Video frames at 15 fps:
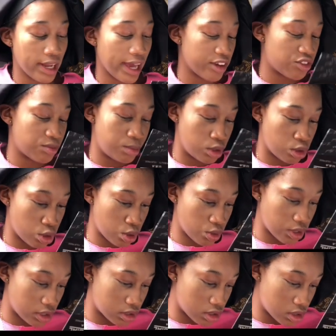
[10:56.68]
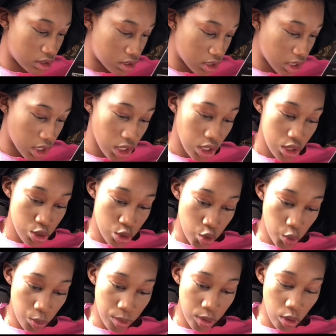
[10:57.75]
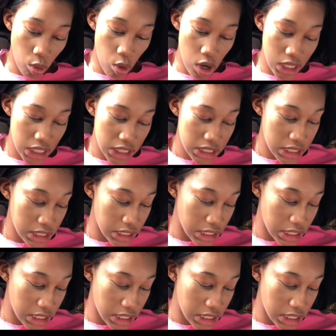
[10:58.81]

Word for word: life been going? To be honest,